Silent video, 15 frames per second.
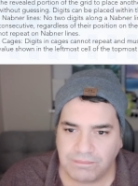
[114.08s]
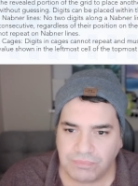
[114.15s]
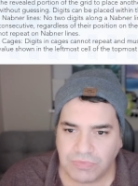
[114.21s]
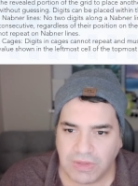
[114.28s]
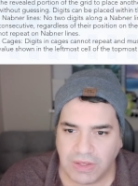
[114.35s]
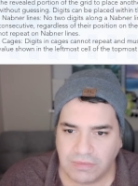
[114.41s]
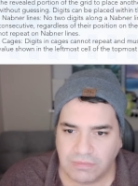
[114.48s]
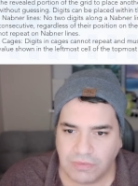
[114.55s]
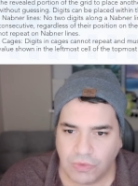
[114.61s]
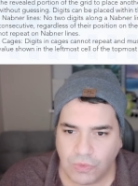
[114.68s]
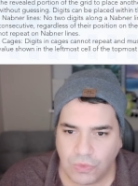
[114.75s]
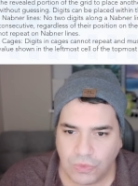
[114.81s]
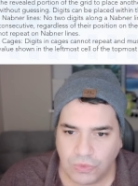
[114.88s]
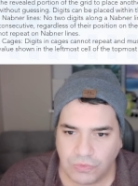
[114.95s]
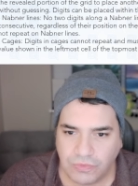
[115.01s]
then
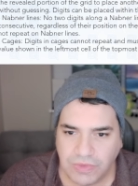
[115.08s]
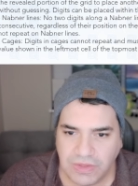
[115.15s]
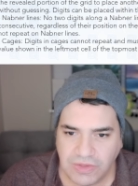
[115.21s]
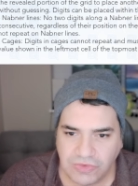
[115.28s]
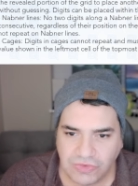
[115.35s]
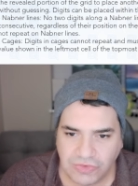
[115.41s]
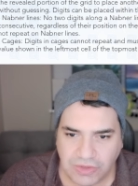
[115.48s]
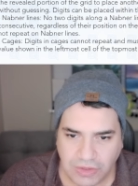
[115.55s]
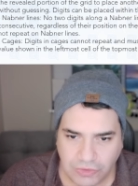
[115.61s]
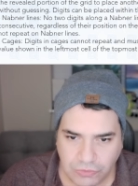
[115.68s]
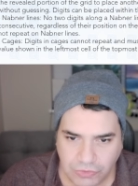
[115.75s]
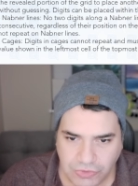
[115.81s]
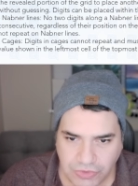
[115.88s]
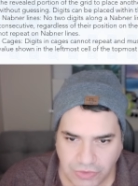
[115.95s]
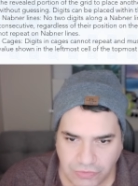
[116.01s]
all of these cells
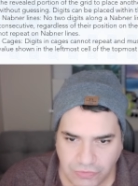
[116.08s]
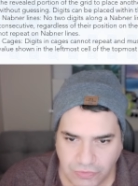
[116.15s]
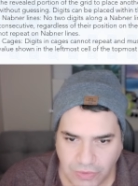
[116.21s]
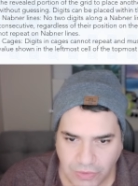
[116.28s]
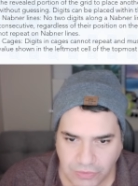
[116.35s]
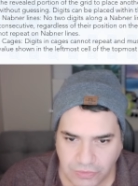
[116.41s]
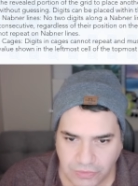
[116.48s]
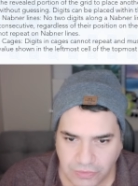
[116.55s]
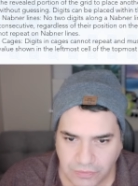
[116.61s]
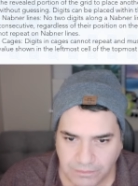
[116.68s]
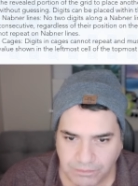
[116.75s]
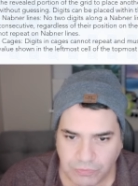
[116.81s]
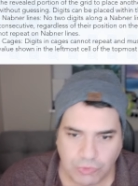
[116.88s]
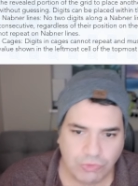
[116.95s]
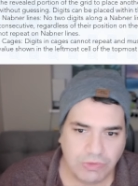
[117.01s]
which are fog
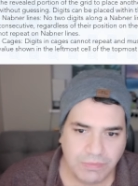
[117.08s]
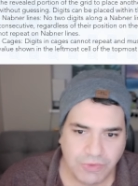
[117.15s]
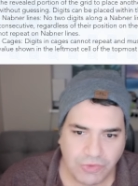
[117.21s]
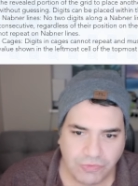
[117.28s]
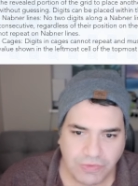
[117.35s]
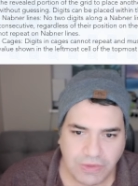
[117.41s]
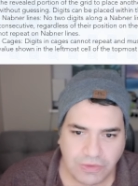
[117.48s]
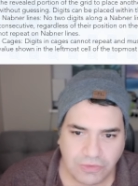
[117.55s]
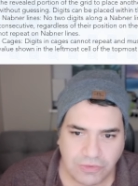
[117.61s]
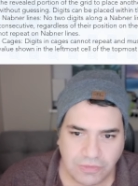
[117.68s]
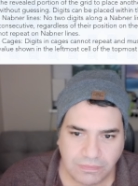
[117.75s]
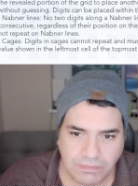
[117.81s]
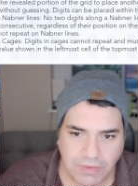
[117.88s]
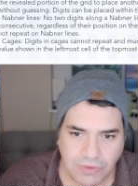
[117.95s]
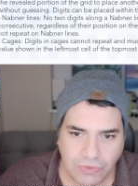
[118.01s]
will be revealed,
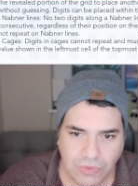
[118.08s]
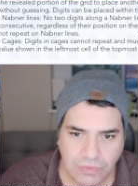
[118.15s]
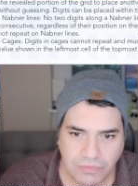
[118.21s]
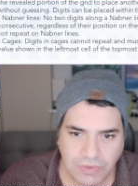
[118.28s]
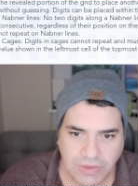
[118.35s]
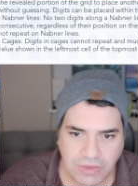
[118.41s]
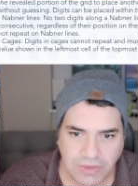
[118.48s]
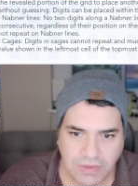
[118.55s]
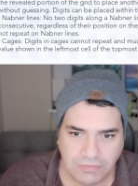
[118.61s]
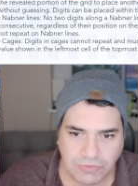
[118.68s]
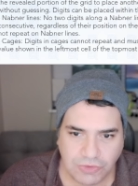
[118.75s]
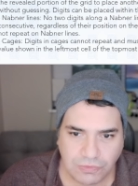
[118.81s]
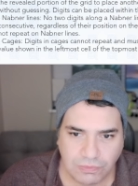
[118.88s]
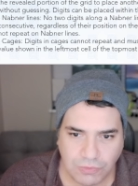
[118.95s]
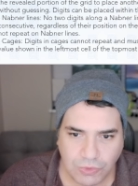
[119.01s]
and hopefully gives
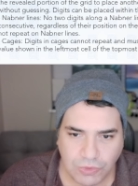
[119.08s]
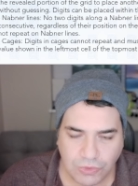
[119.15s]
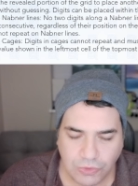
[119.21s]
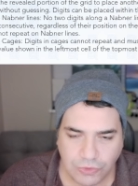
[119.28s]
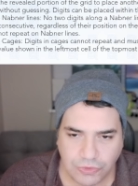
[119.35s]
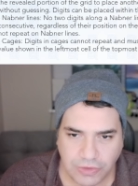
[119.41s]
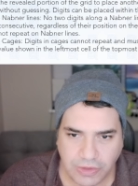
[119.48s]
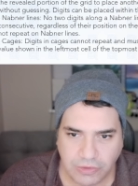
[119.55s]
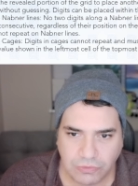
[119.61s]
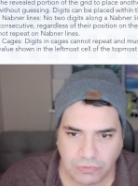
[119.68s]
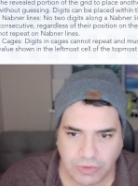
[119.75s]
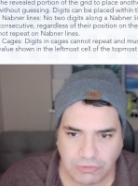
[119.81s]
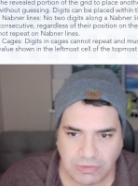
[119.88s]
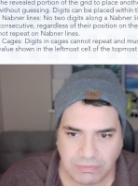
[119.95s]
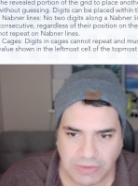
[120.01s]
us more clues around
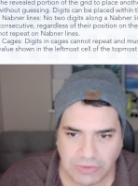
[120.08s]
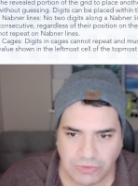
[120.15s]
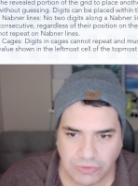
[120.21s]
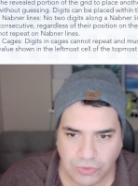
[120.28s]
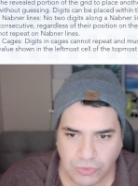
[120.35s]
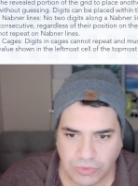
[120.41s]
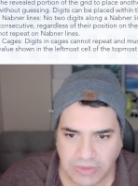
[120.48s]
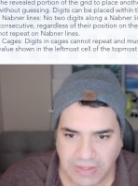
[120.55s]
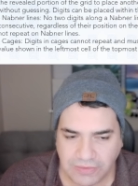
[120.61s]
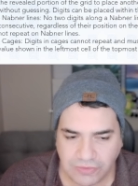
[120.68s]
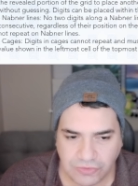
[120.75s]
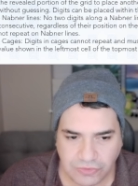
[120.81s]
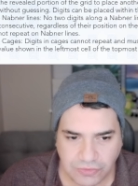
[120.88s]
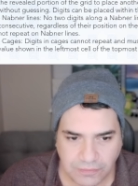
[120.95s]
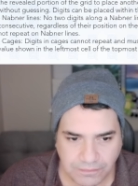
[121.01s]
where we're meant to go
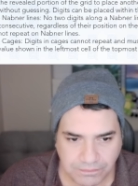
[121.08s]
next.